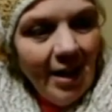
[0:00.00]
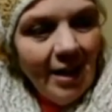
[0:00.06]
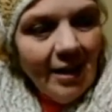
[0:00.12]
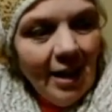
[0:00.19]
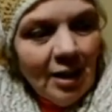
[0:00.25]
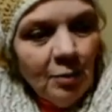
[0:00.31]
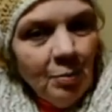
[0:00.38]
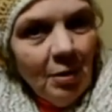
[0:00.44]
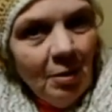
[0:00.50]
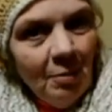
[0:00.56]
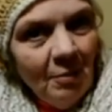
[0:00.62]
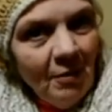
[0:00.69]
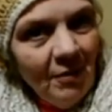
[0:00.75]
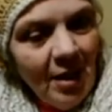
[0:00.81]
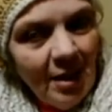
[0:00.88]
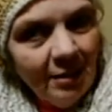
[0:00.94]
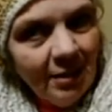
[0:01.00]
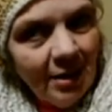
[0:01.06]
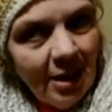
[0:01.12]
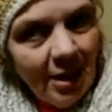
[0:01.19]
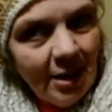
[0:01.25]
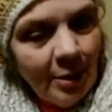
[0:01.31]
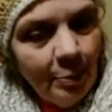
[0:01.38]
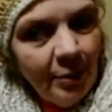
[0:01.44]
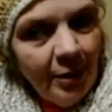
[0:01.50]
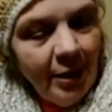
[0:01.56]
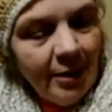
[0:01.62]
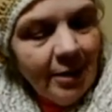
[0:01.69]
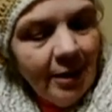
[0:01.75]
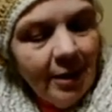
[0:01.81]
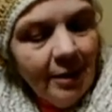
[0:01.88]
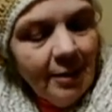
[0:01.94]
That's part of my Valentine's
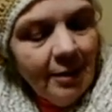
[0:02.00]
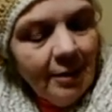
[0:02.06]
present.